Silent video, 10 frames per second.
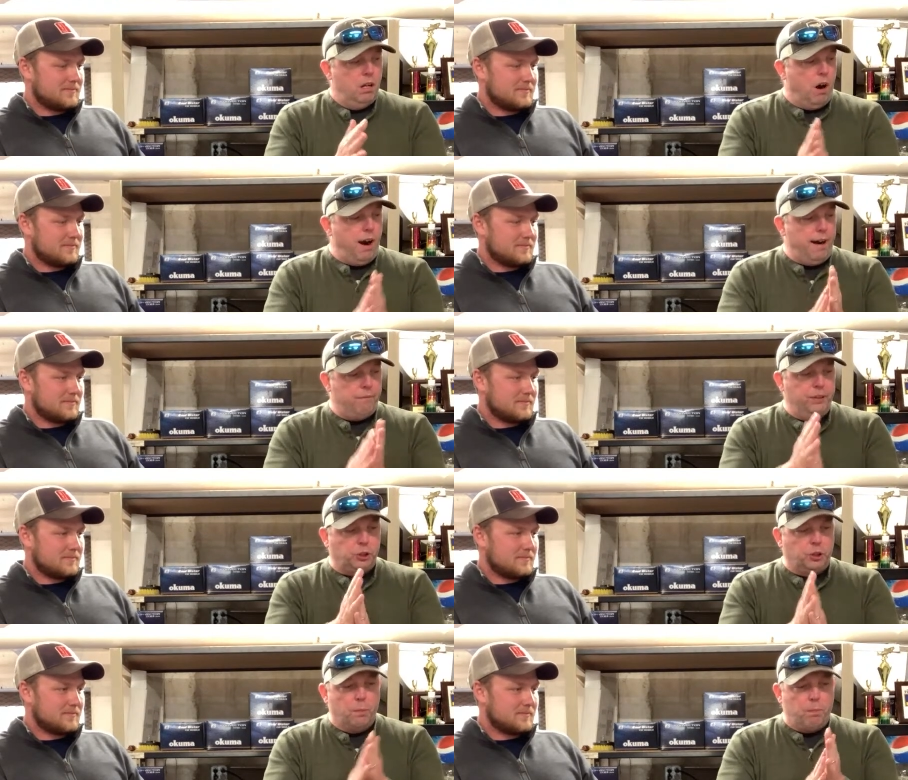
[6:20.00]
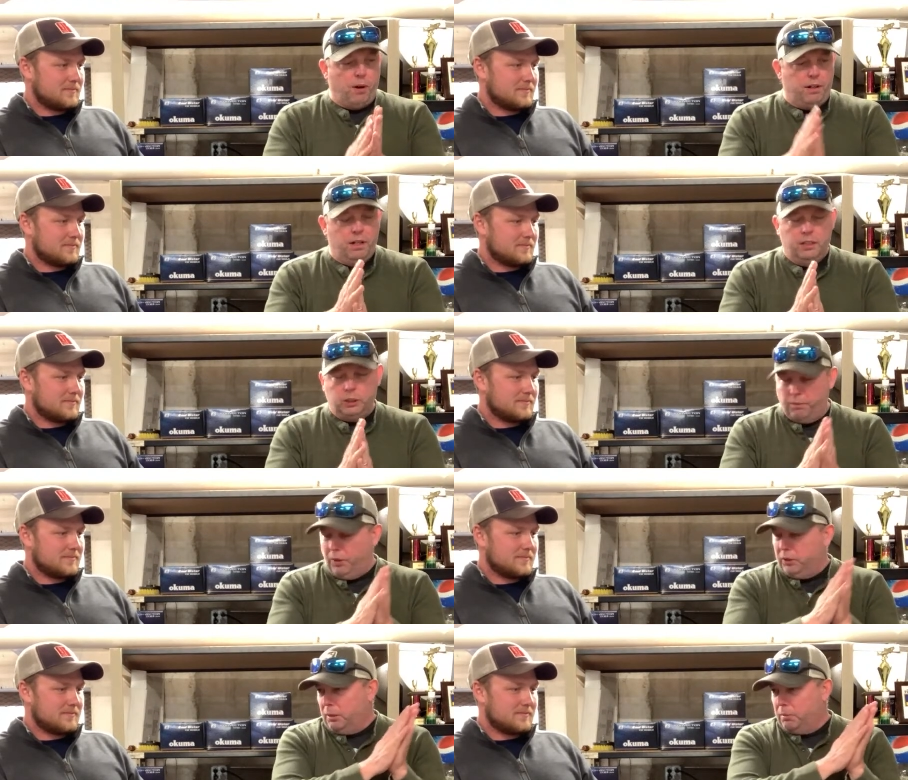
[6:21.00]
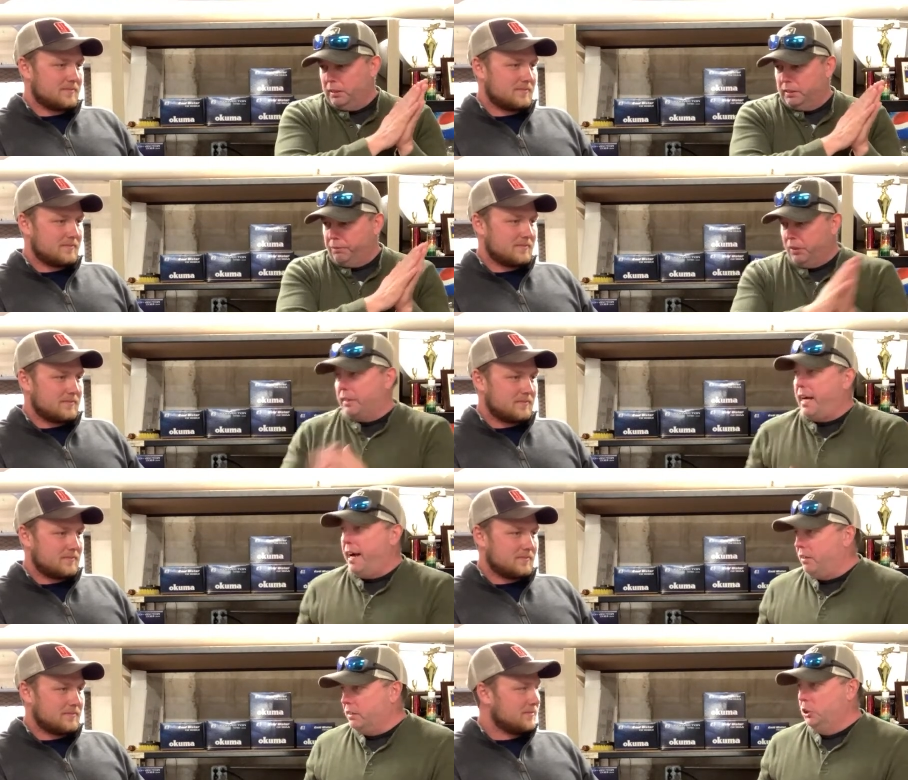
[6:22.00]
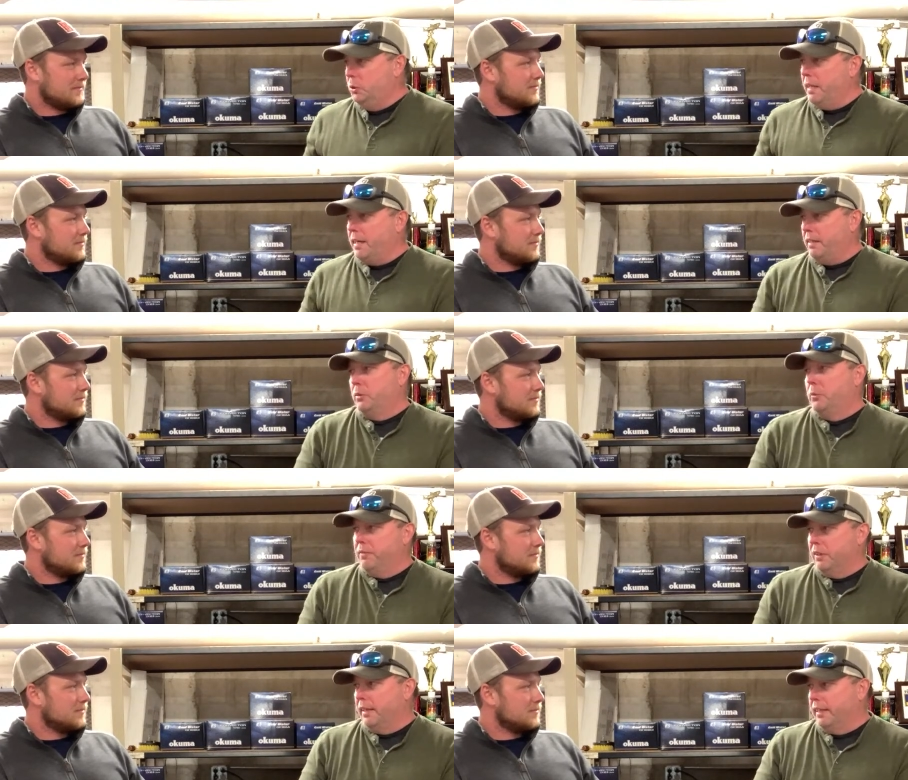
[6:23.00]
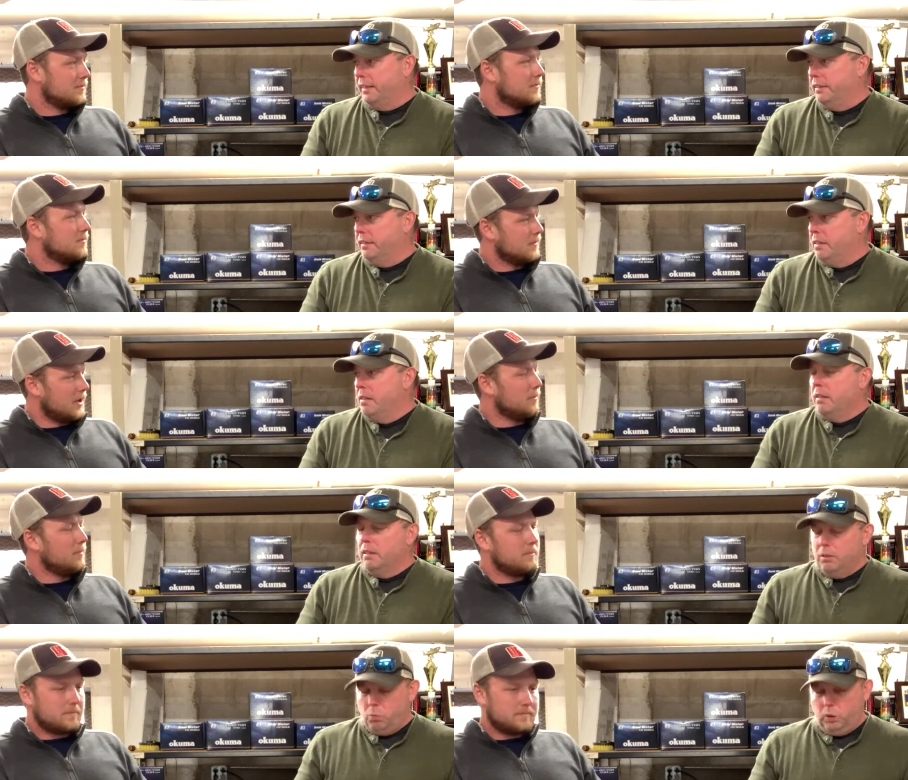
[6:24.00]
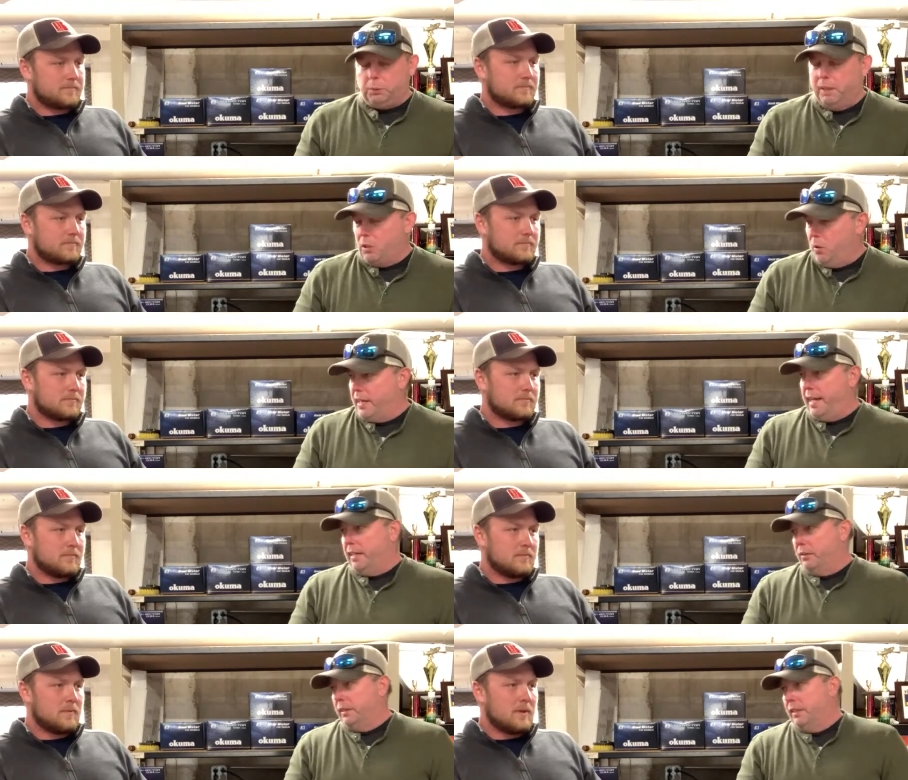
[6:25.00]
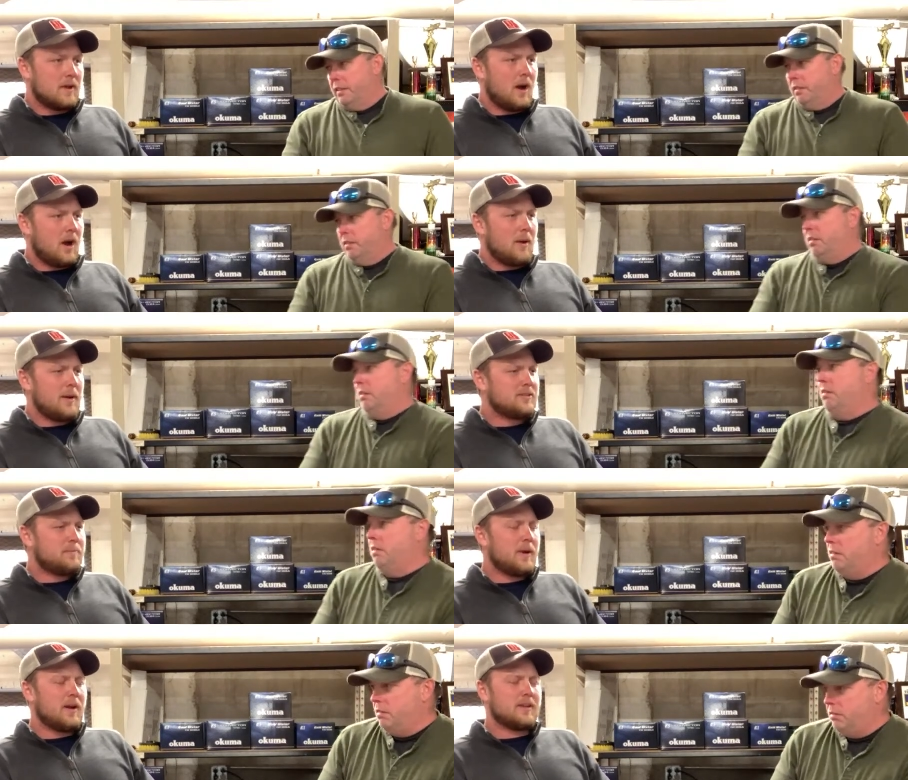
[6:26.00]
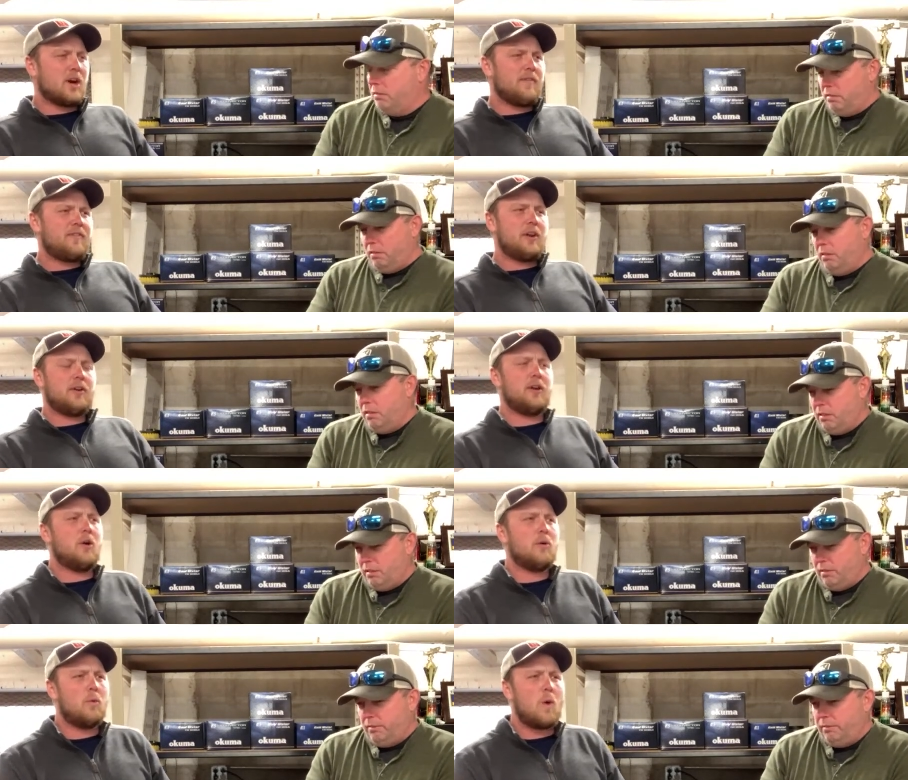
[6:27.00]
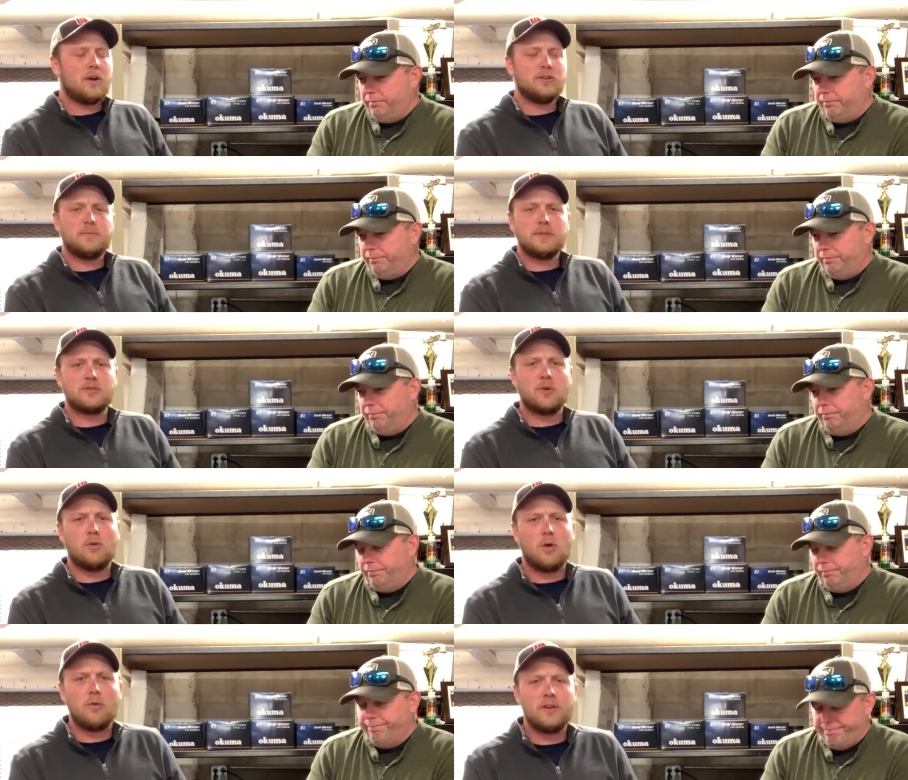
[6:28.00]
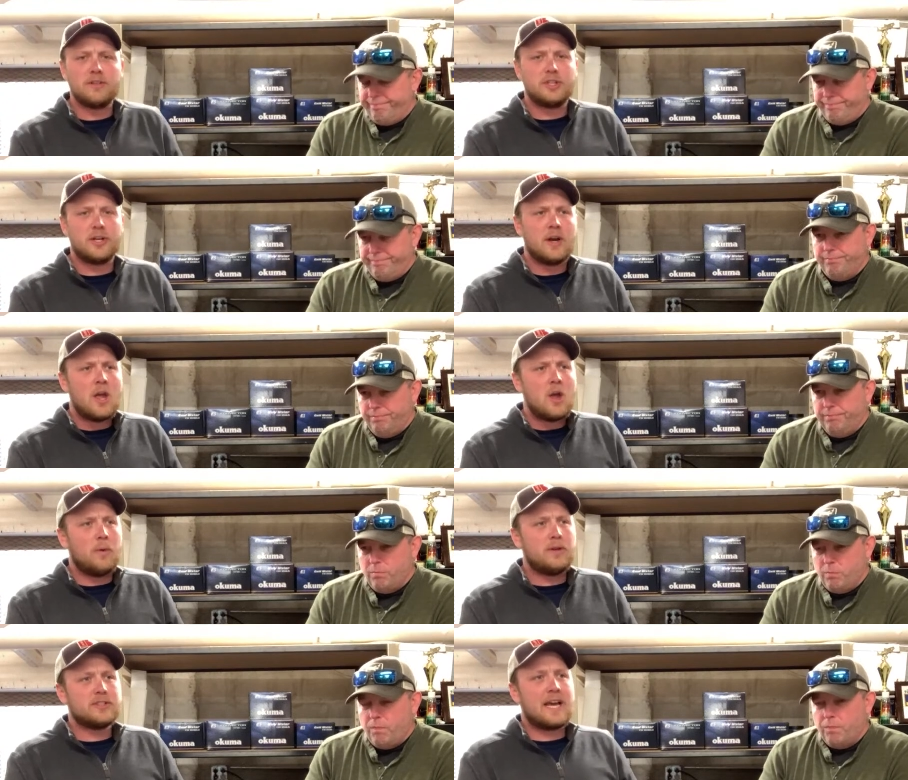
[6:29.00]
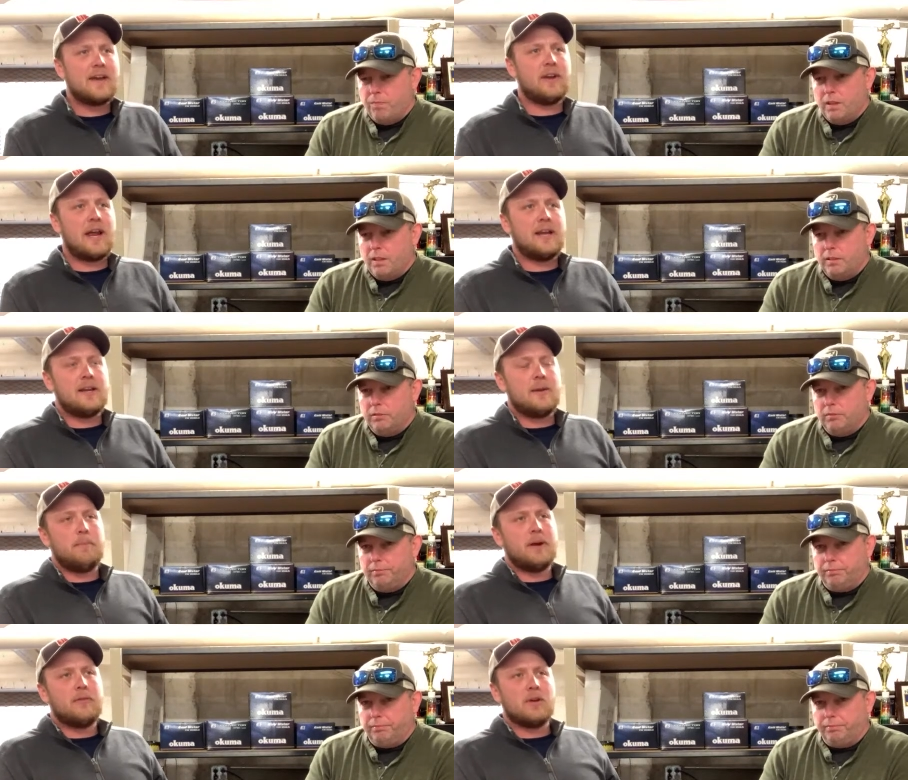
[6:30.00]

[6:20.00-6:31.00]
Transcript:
Speaker 1: All right, fishing report. So first, I'm going to defer to Kyle because you've been out on the river lately. Yep. What's
Speaker 2: been going on out there? Uh, it's been a tough year. You know, the water's been so low this year. We just haven't had any big